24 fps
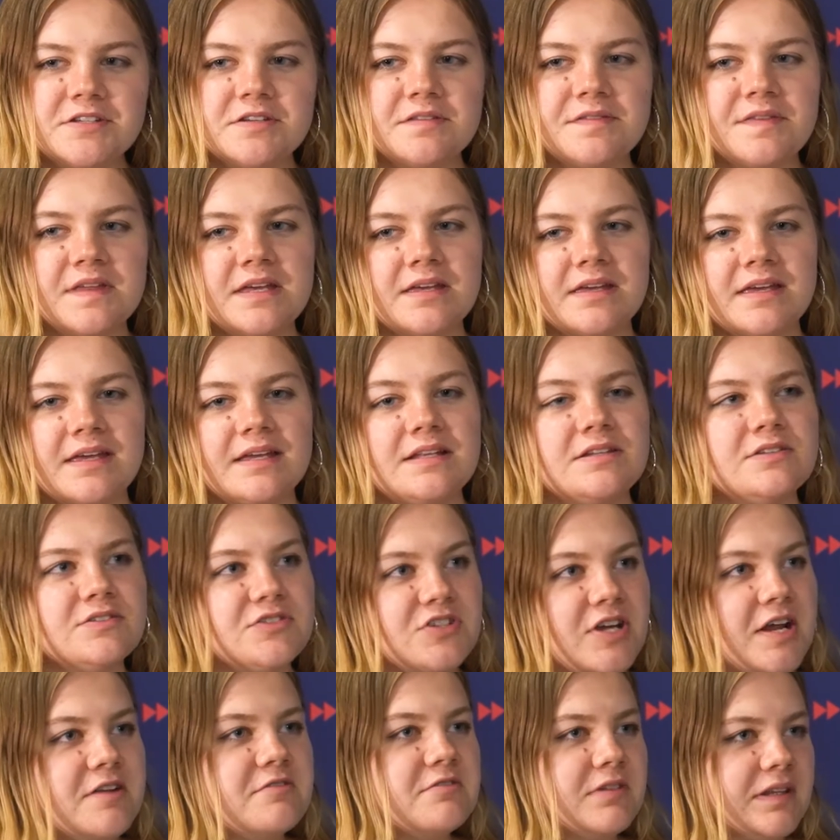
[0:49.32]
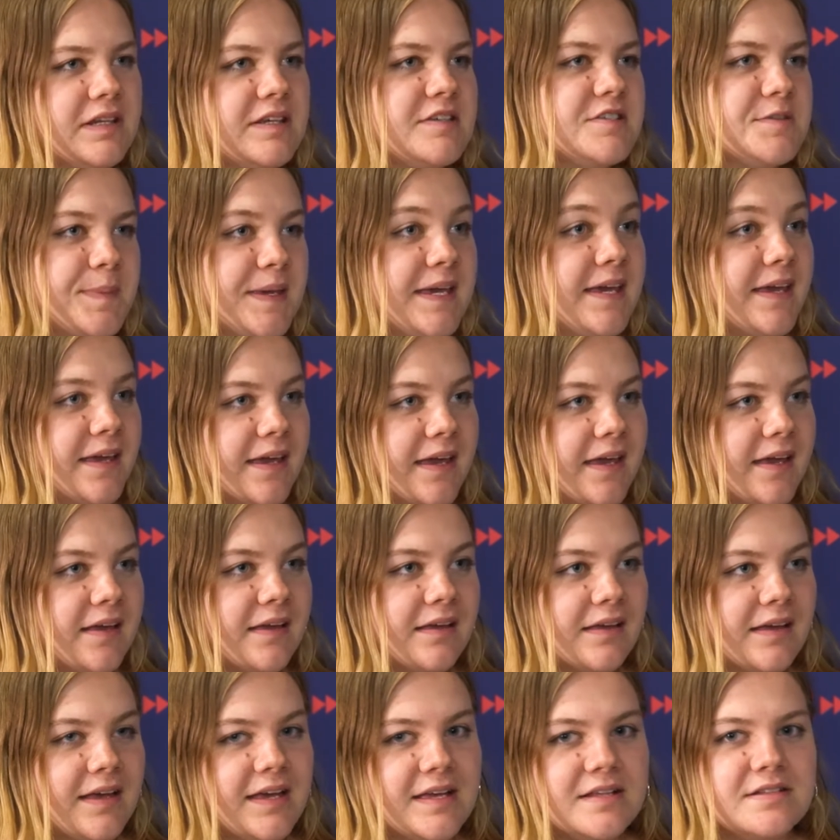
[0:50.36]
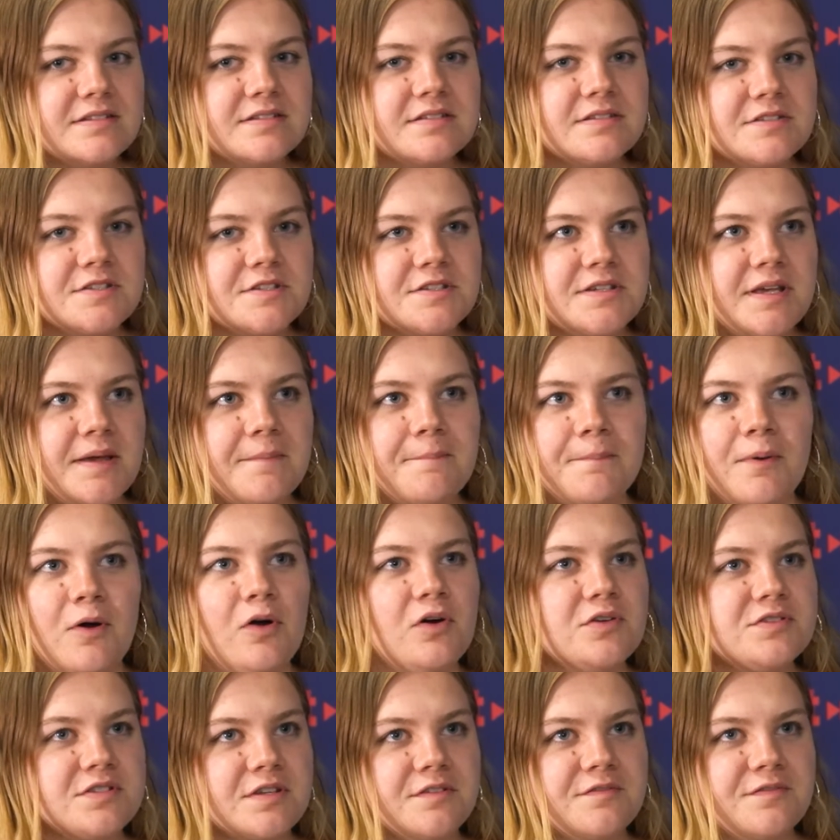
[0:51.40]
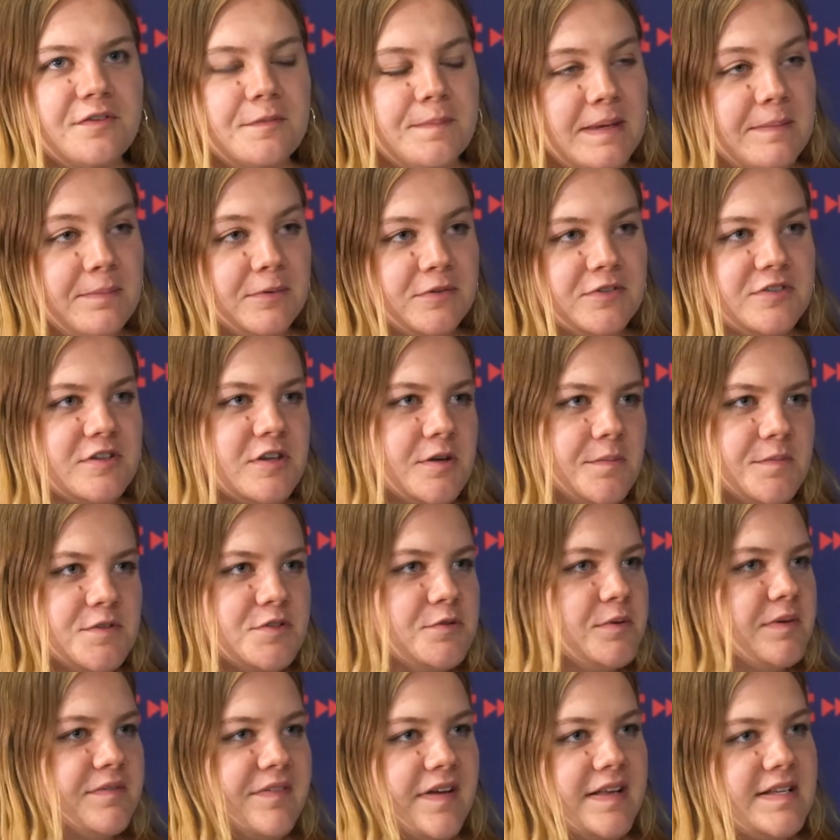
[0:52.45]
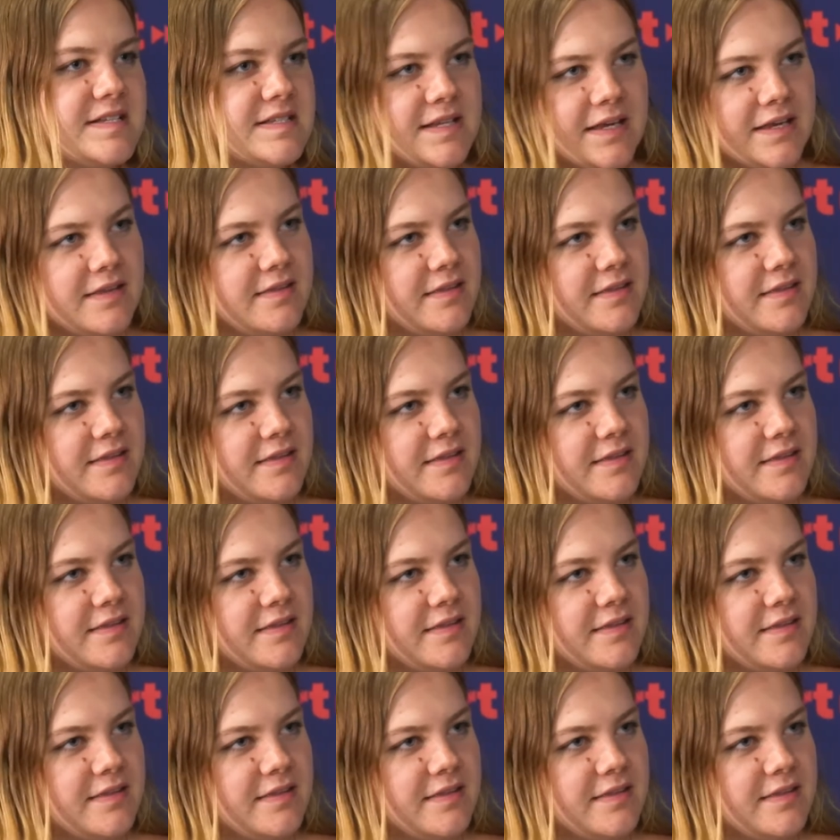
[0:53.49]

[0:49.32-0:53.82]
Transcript: think, generally speaking, it's important for people to come to events like